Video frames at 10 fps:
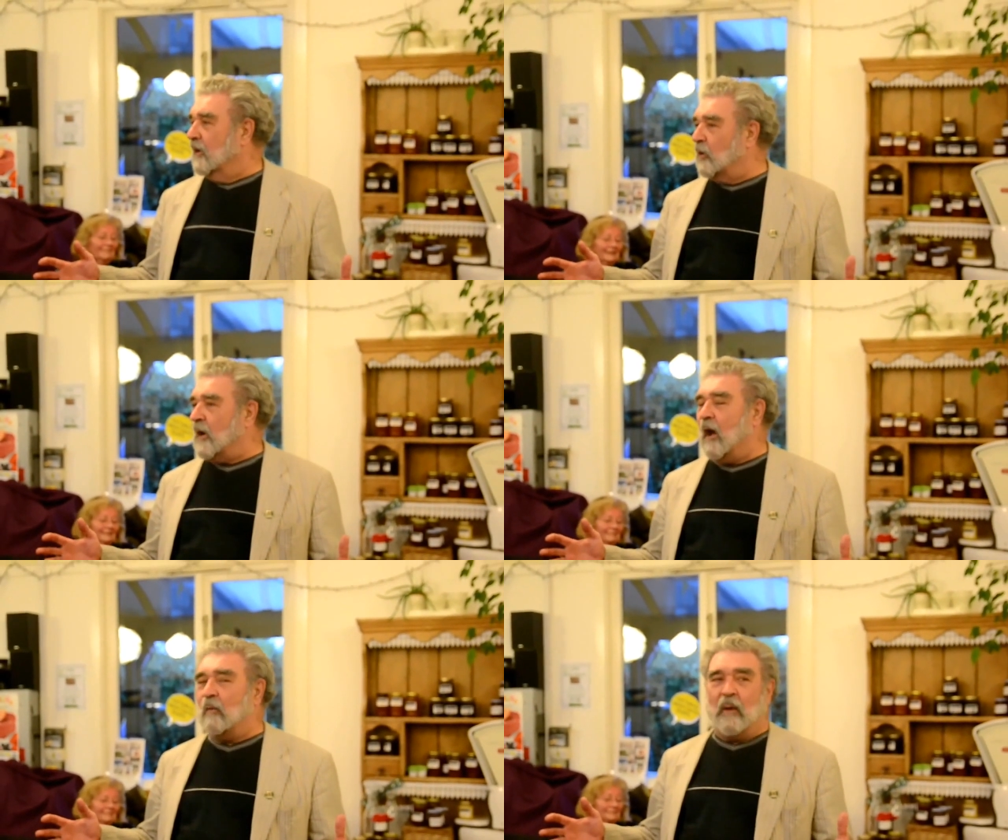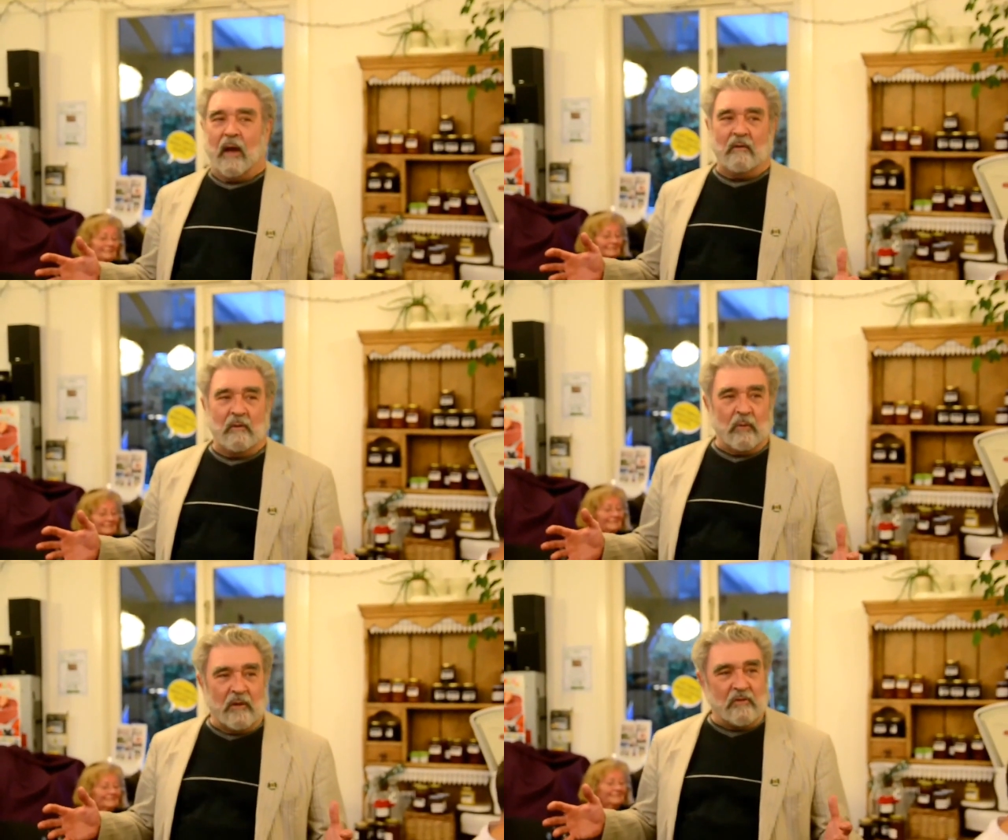Look how
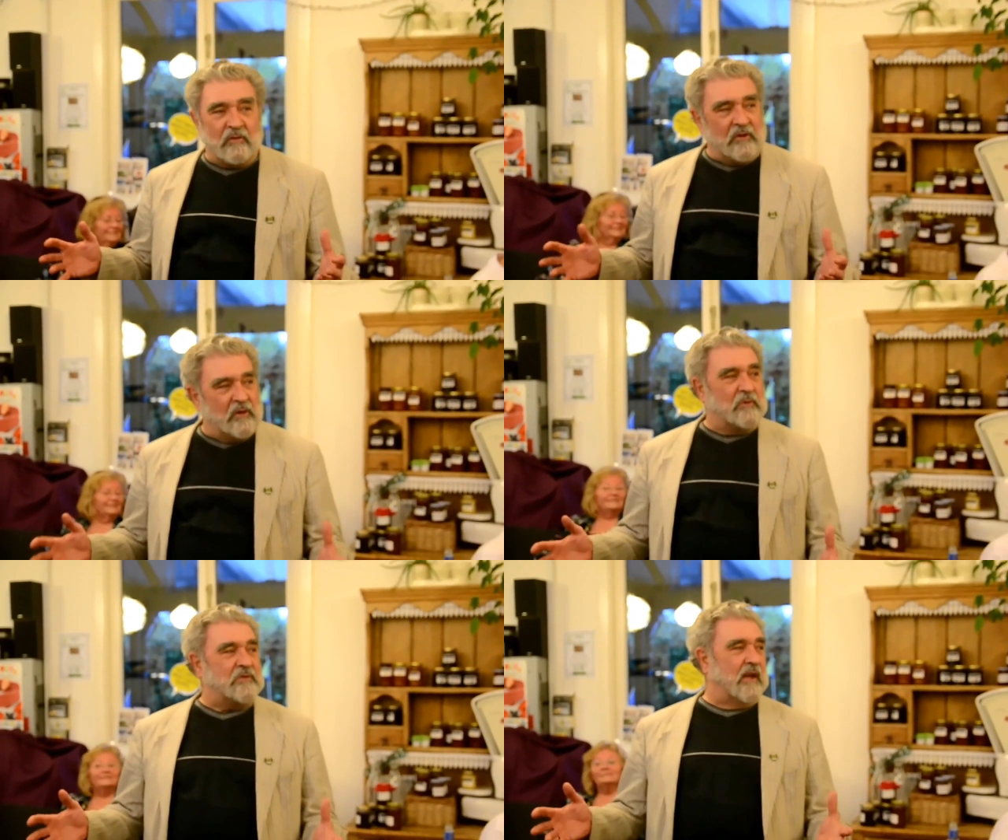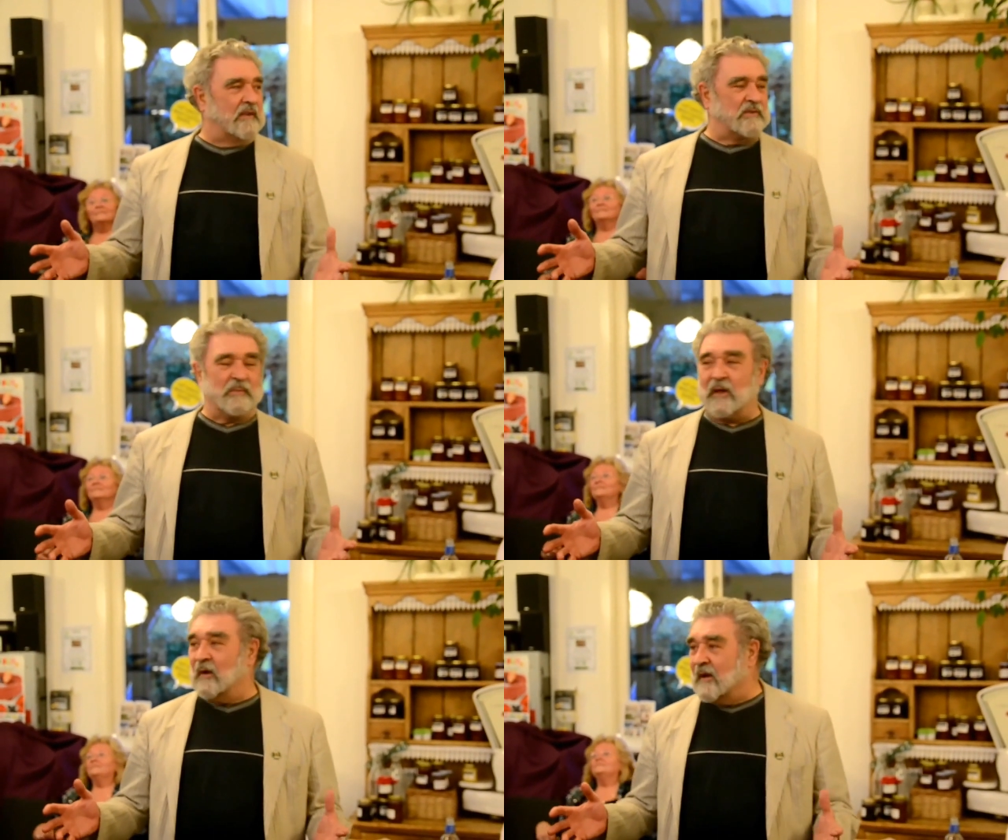um, what
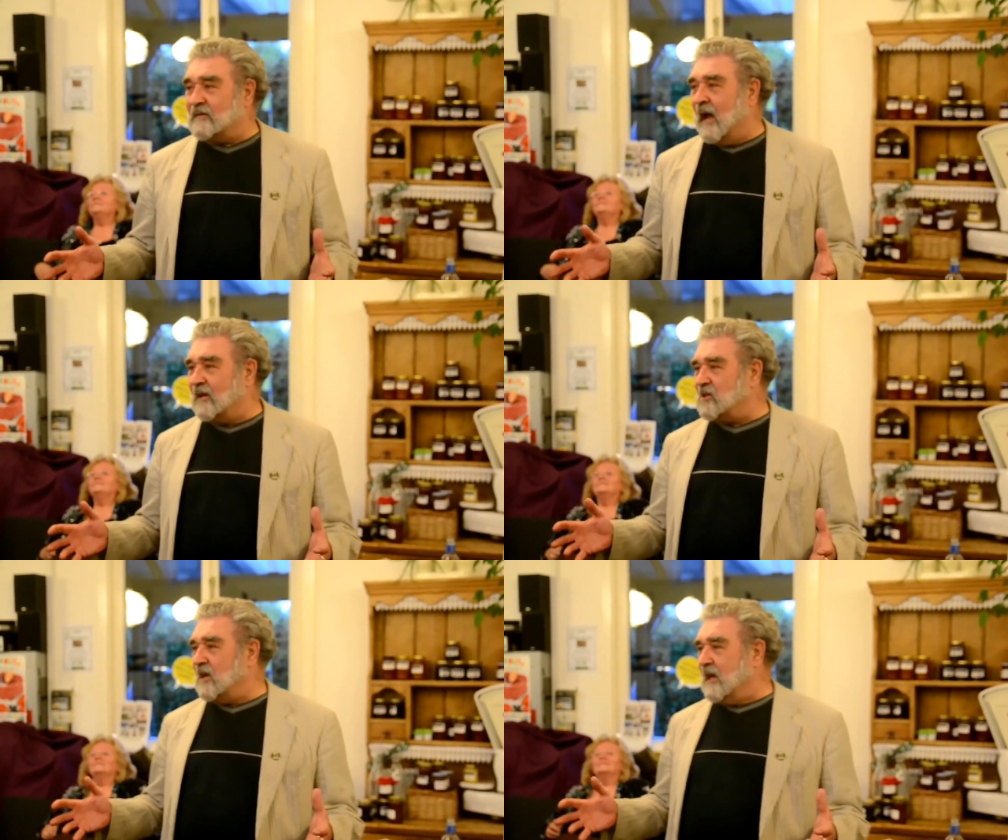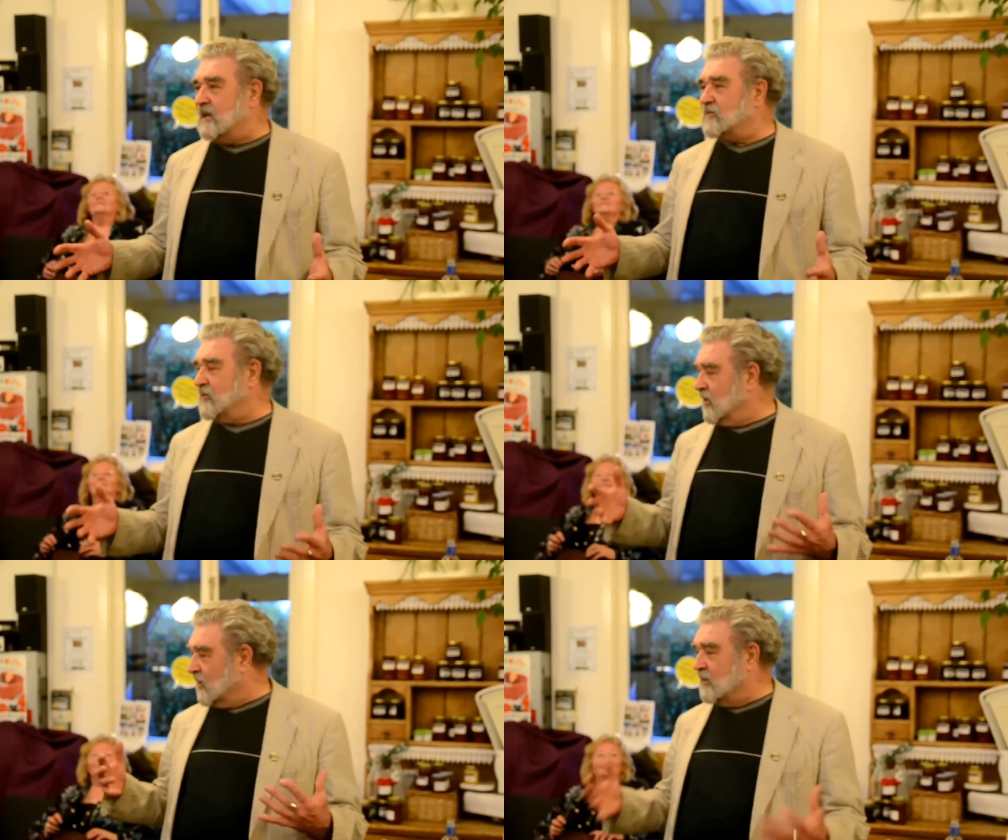enthusiasm there is, actually is
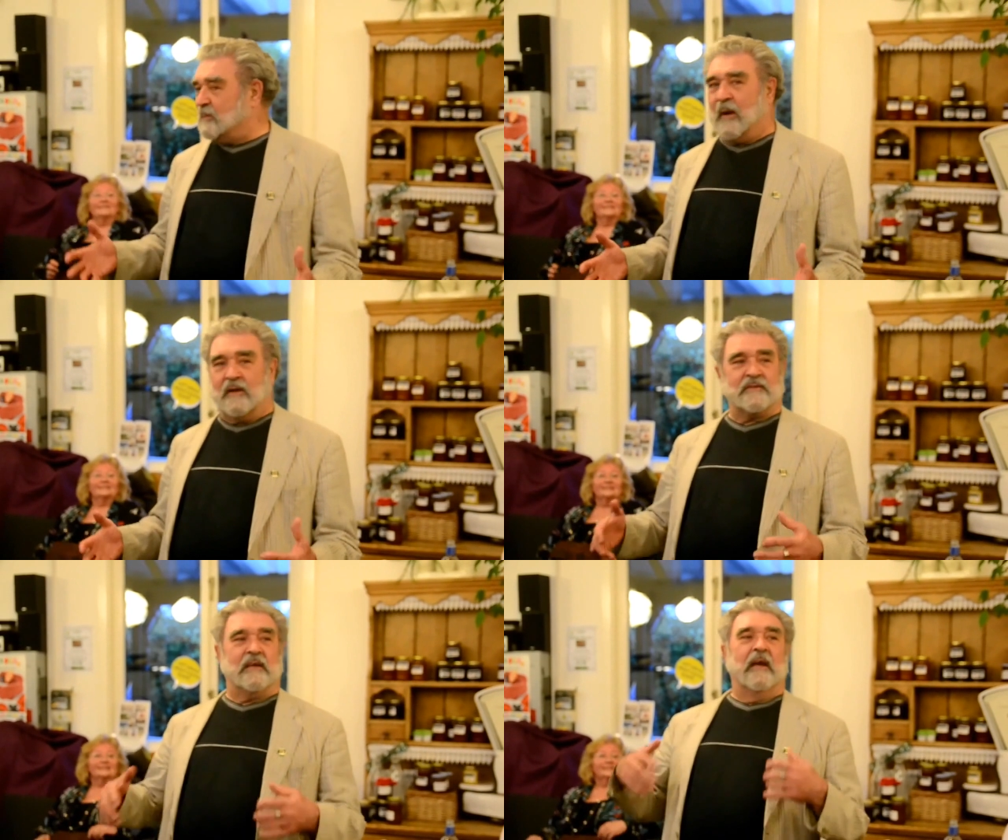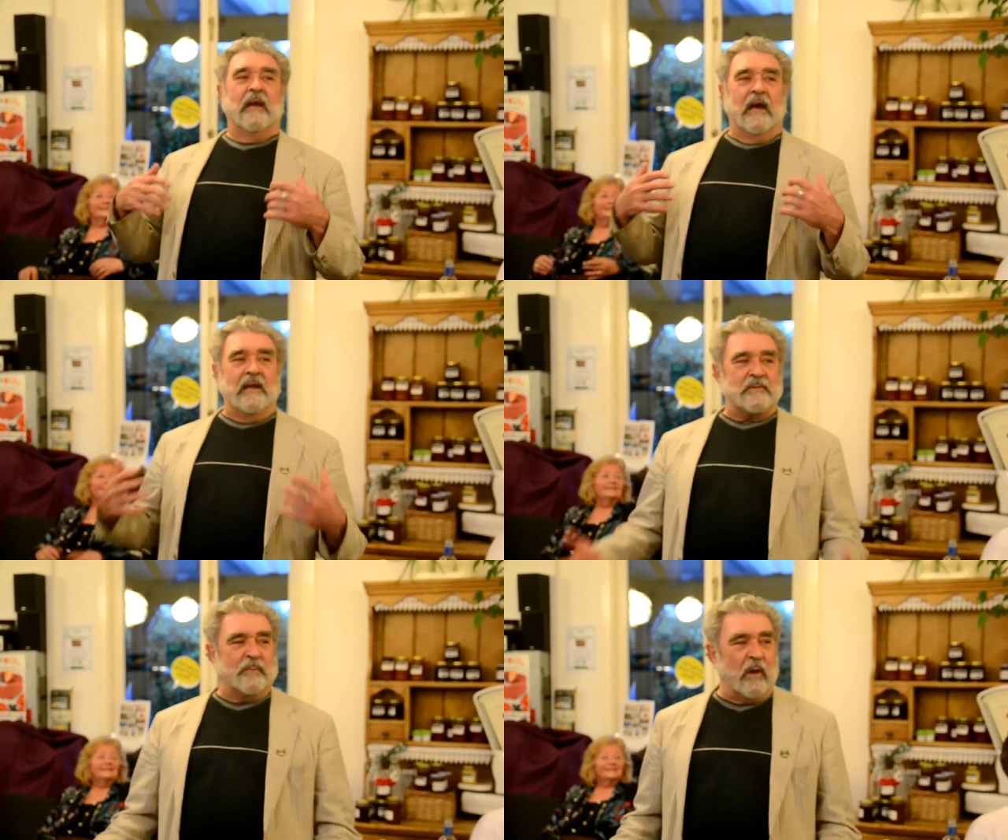for the Green Party and
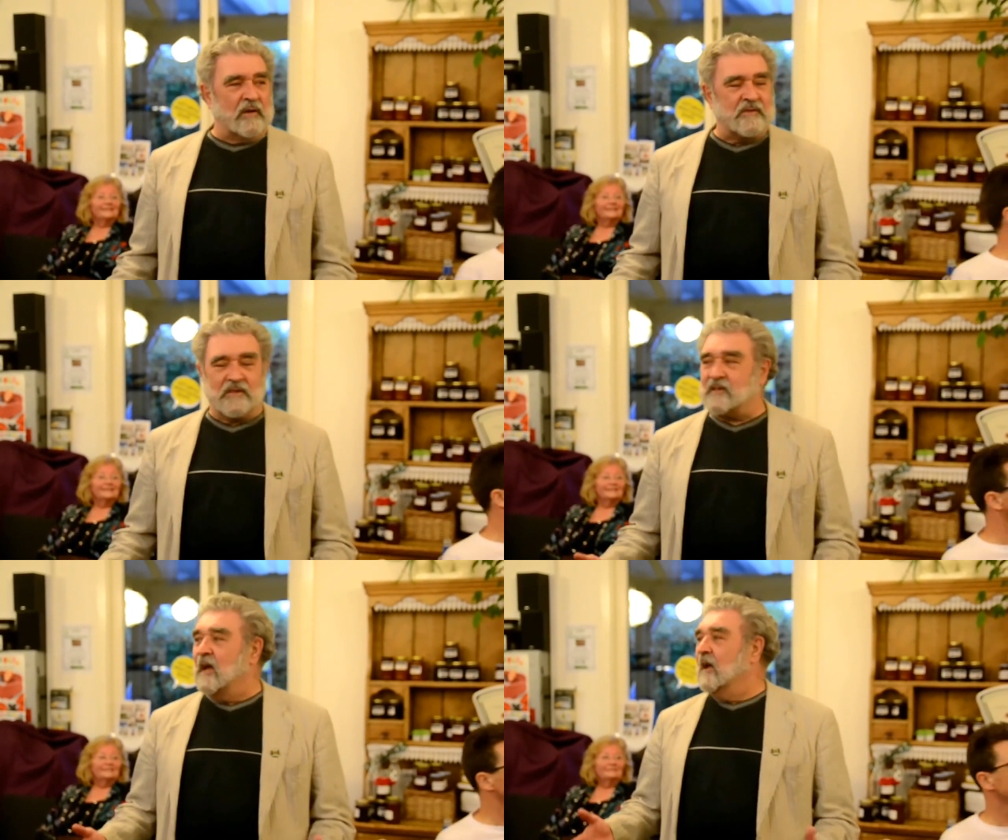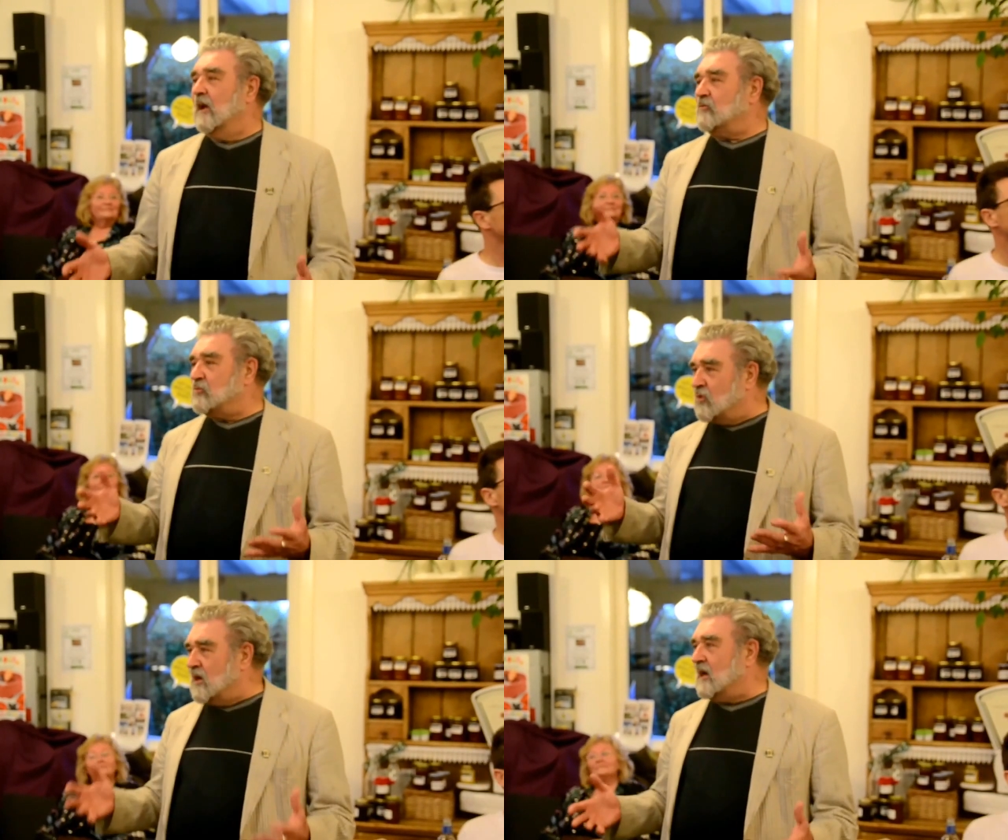its policies. It's
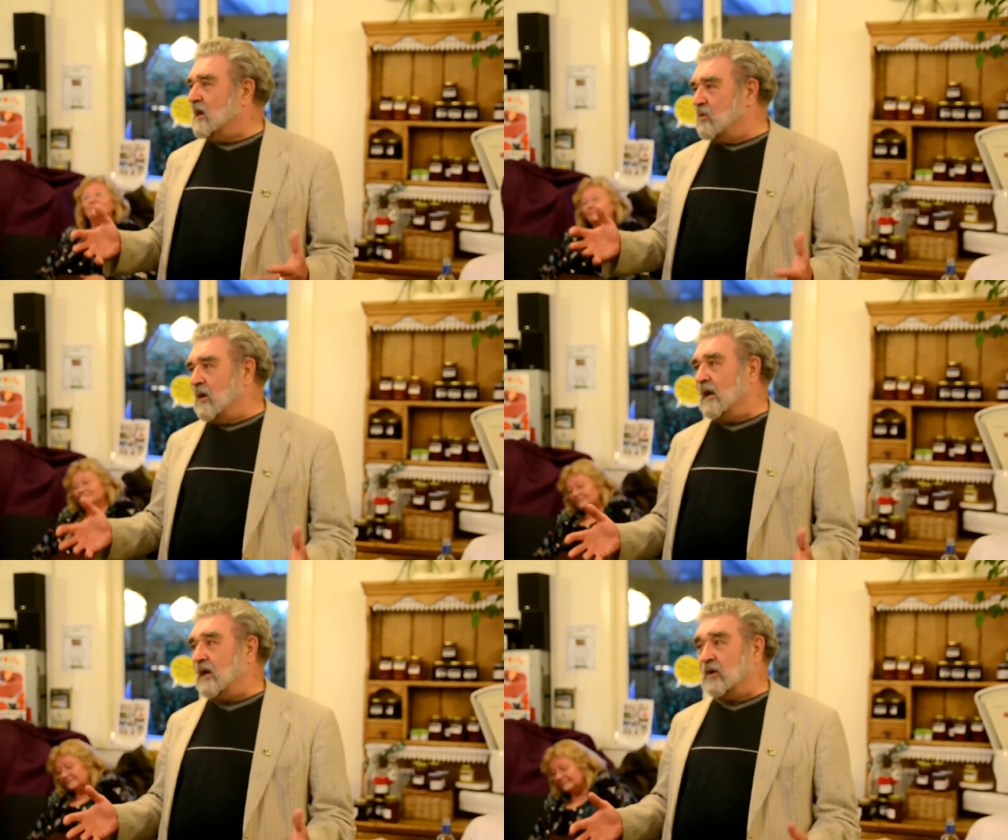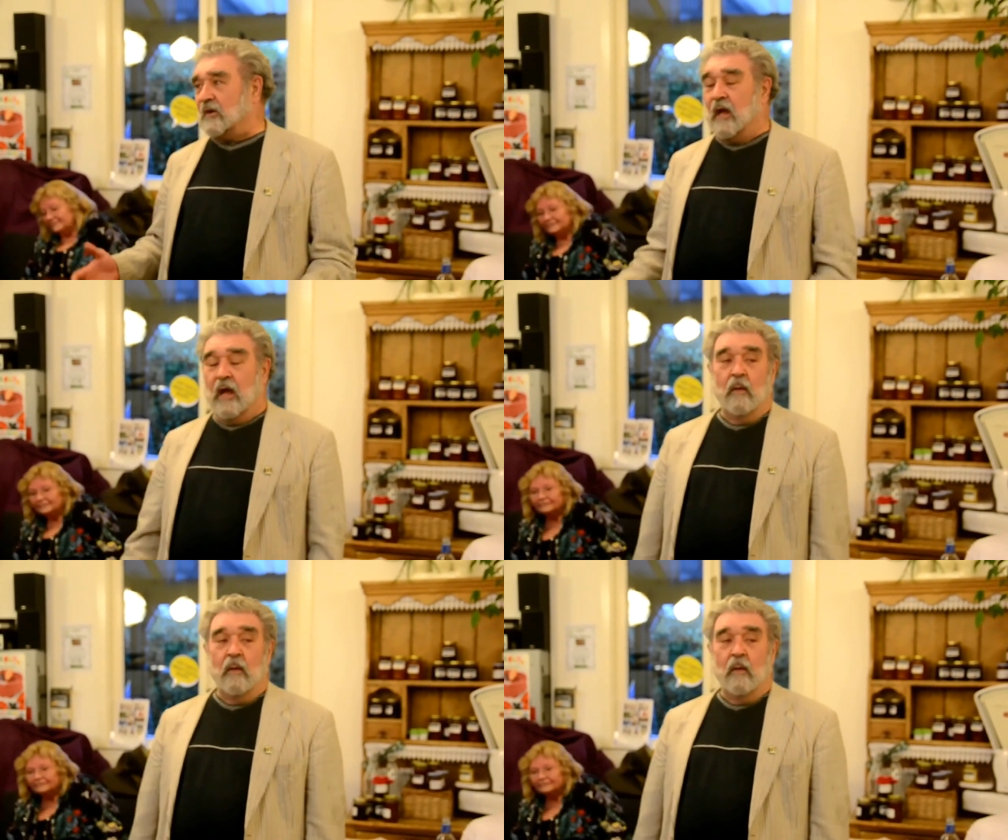really, really good.